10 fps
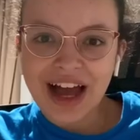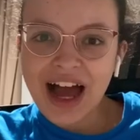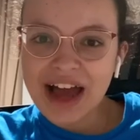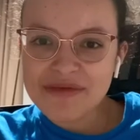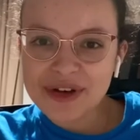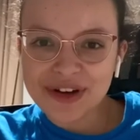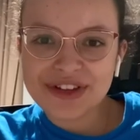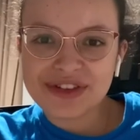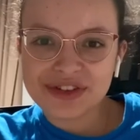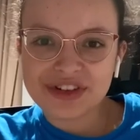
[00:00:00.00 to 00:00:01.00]
I'm
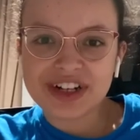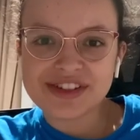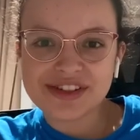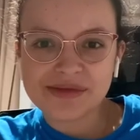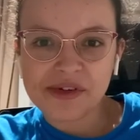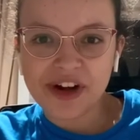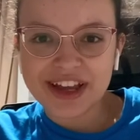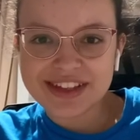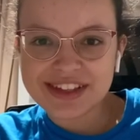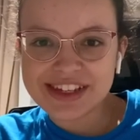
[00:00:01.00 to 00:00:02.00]
going to try to
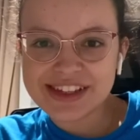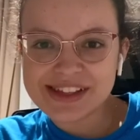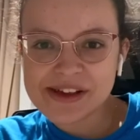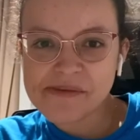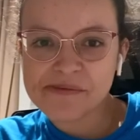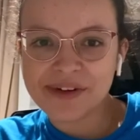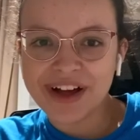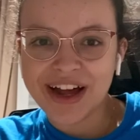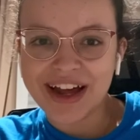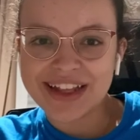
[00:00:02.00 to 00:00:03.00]
summarize it,
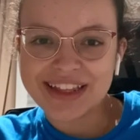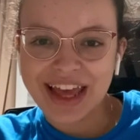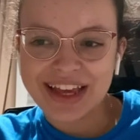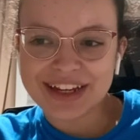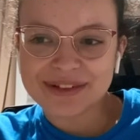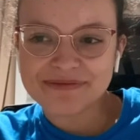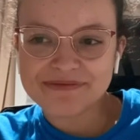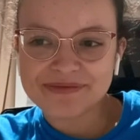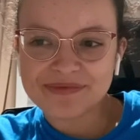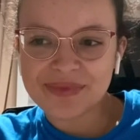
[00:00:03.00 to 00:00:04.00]
but like
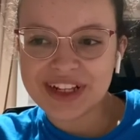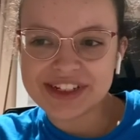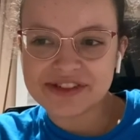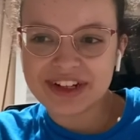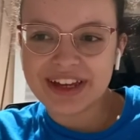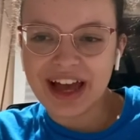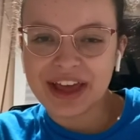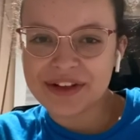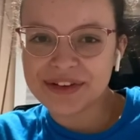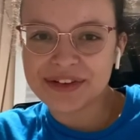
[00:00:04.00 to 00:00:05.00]
literally I
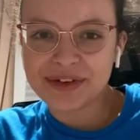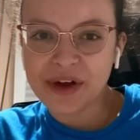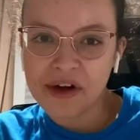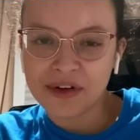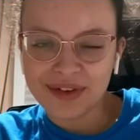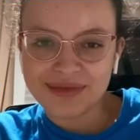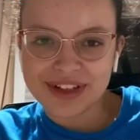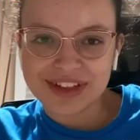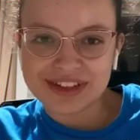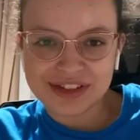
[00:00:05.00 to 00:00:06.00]
could do a whole
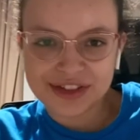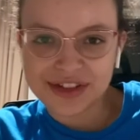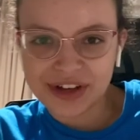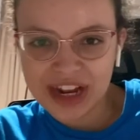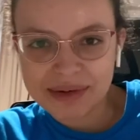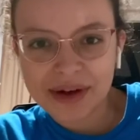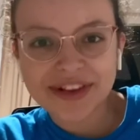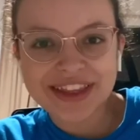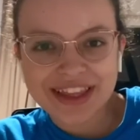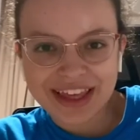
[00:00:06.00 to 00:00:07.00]
video just talking about
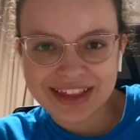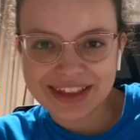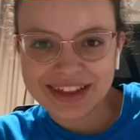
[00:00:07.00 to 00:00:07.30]
this.